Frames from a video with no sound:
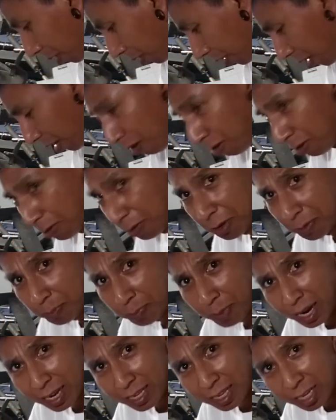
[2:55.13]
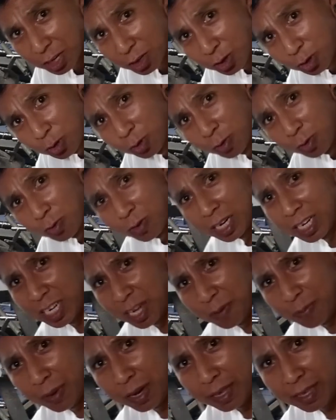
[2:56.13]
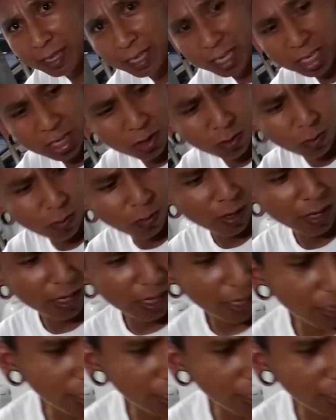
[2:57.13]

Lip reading: I was going to buy this tool. I actually bought this with